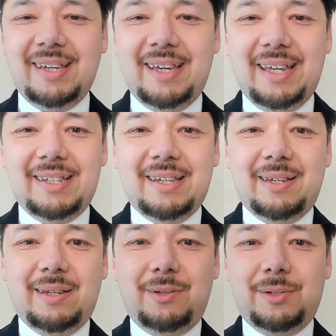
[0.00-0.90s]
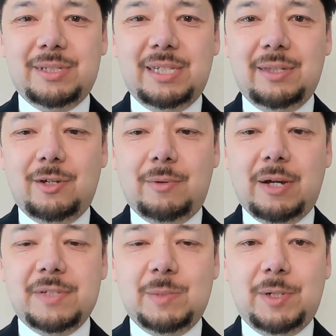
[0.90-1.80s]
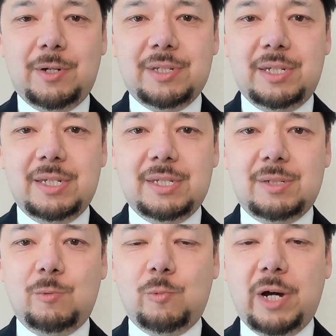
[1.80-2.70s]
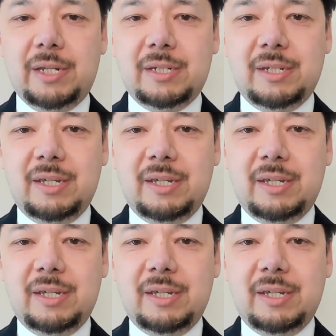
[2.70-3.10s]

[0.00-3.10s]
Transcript: And you can see it there obviously because it is white